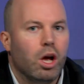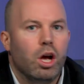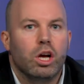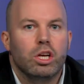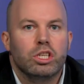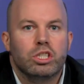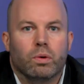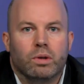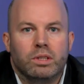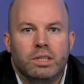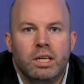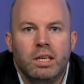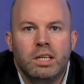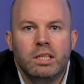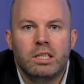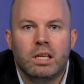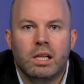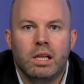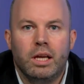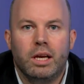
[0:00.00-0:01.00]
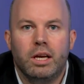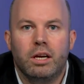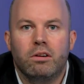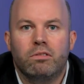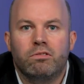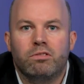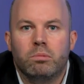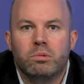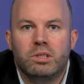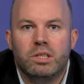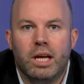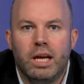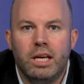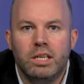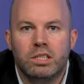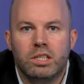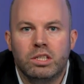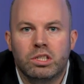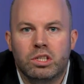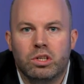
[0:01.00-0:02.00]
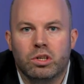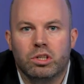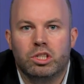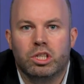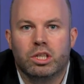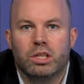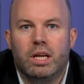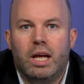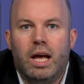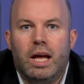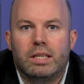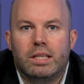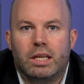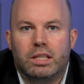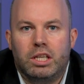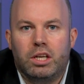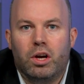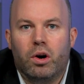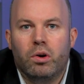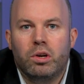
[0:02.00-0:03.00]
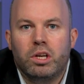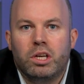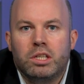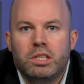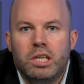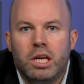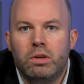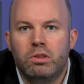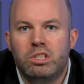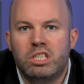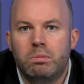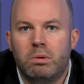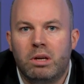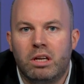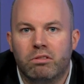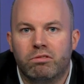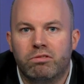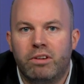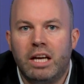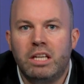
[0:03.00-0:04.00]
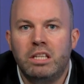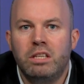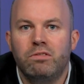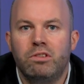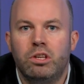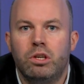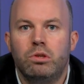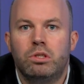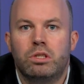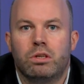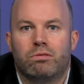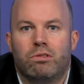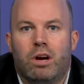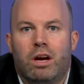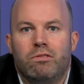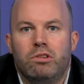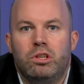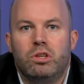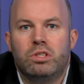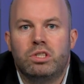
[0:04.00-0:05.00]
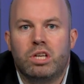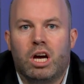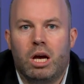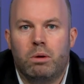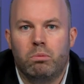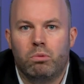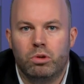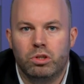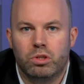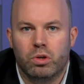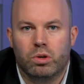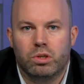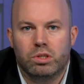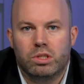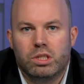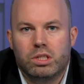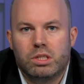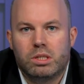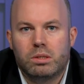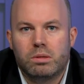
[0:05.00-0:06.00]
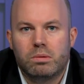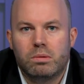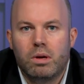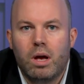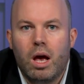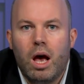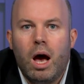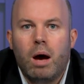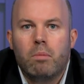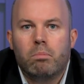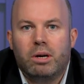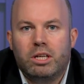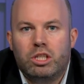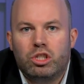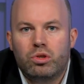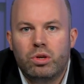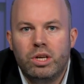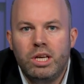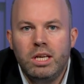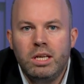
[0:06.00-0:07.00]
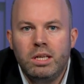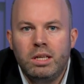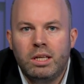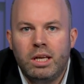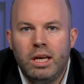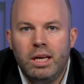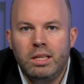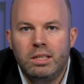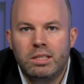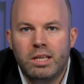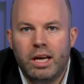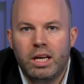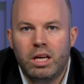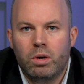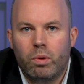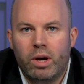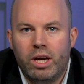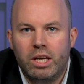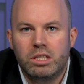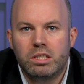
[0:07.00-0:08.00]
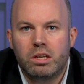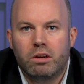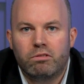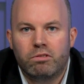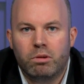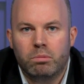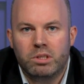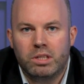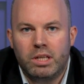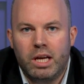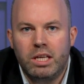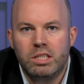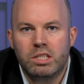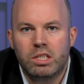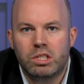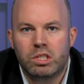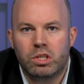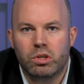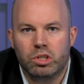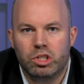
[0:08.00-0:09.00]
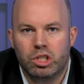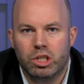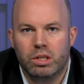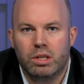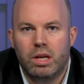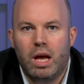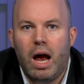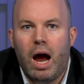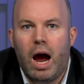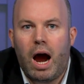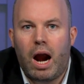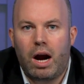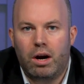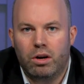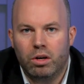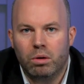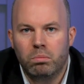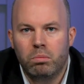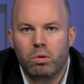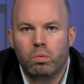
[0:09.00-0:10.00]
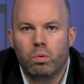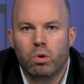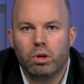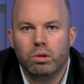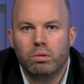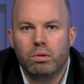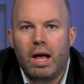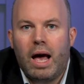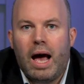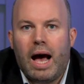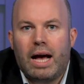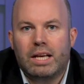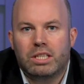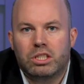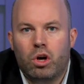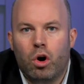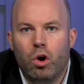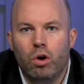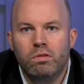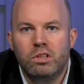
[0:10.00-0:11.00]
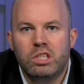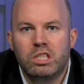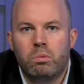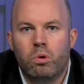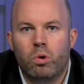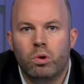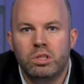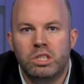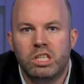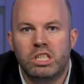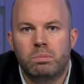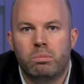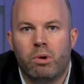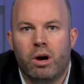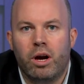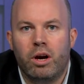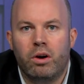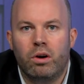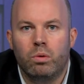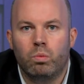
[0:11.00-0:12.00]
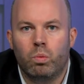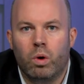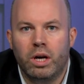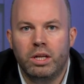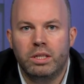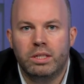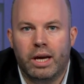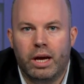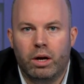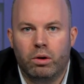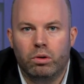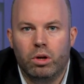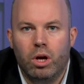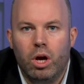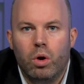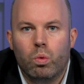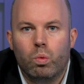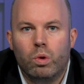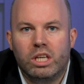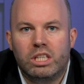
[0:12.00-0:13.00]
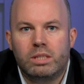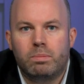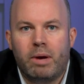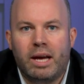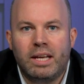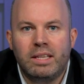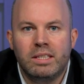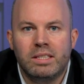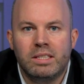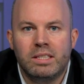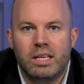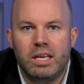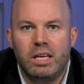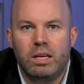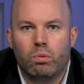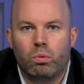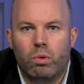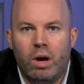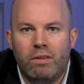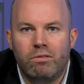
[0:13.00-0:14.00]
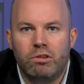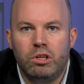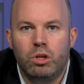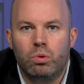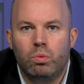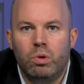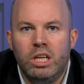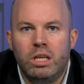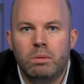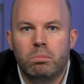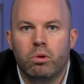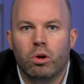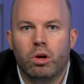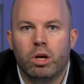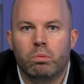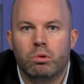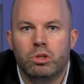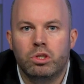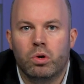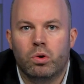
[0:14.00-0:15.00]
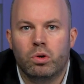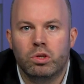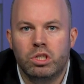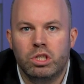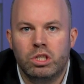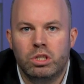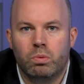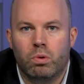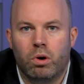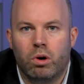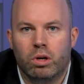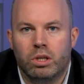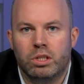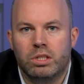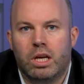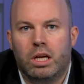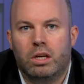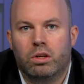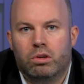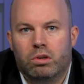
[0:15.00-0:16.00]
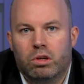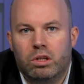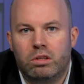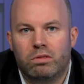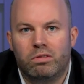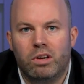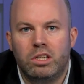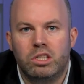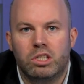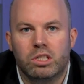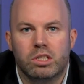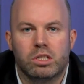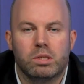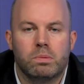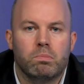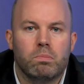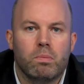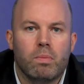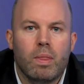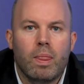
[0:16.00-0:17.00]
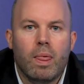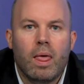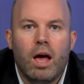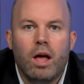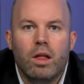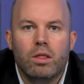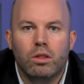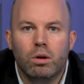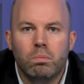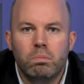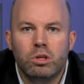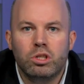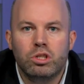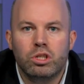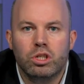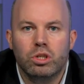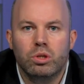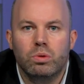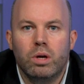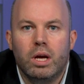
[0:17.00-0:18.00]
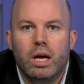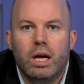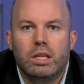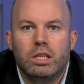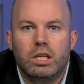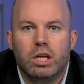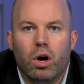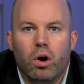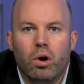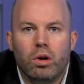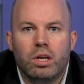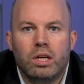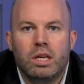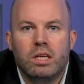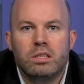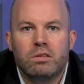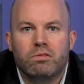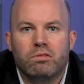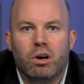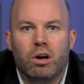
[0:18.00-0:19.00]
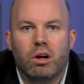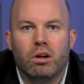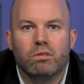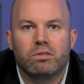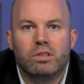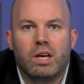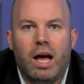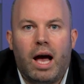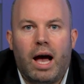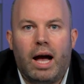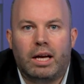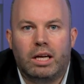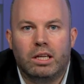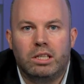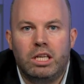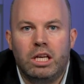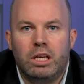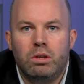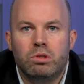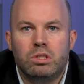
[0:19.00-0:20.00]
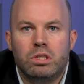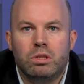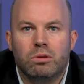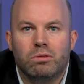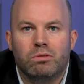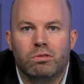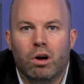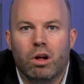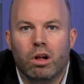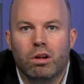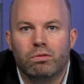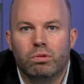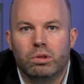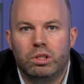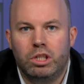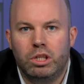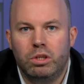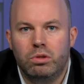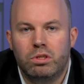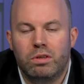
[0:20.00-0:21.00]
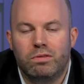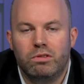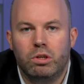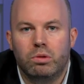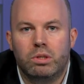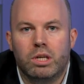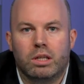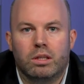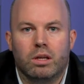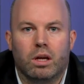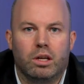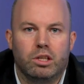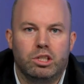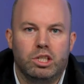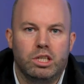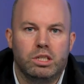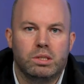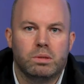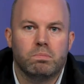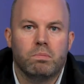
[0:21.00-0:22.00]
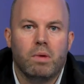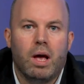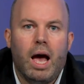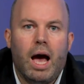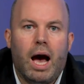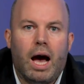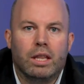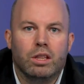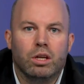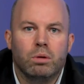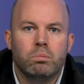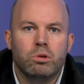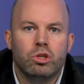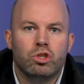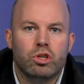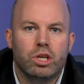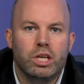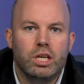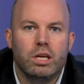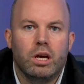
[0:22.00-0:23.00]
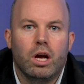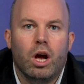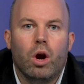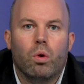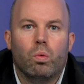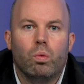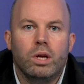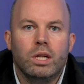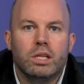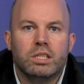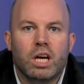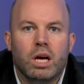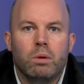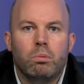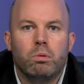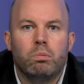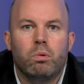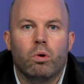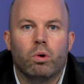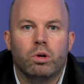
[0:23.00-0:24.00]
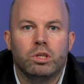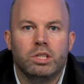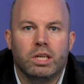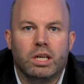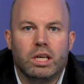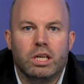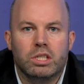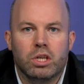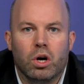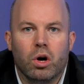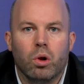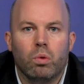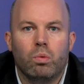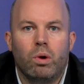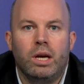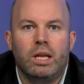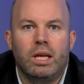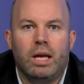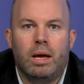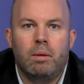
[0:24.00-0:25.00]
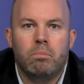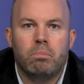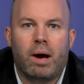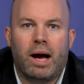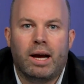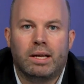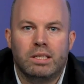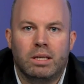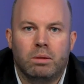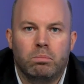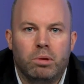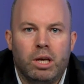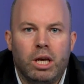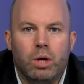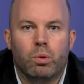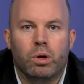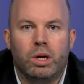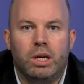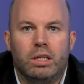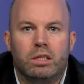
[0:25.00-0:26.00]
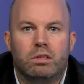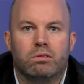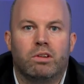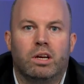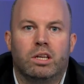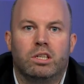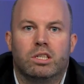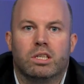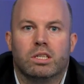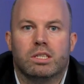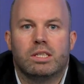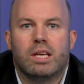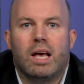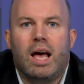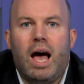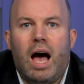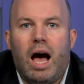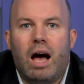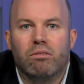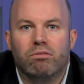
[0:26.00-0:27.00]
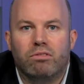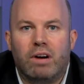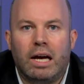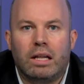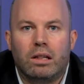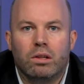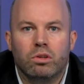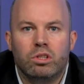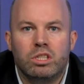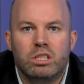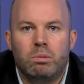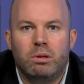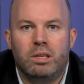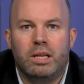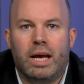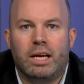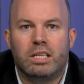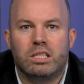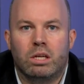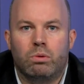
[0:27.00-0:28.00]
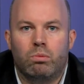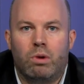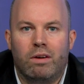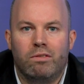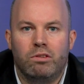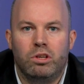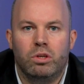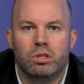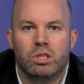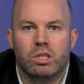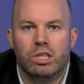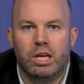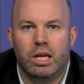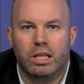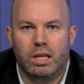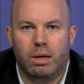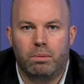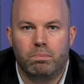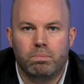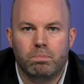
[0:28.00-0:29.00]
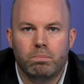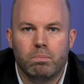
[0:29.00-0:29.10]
So I think it's clear from today's discussion that the audit continues to be an effective use of revenue's time and resources. My 3 key takeaways from today's discussion are: number 1, as COVID supports expire and wind down, we expect to see revenue redeploying resources to audits and other interventions. Number 2, the audit has evolved and continues to evolve with the use of new technologies. And number 3, real-time reporting is already impacting PAYE interventions, and that looks to be next on Revenue's agenda.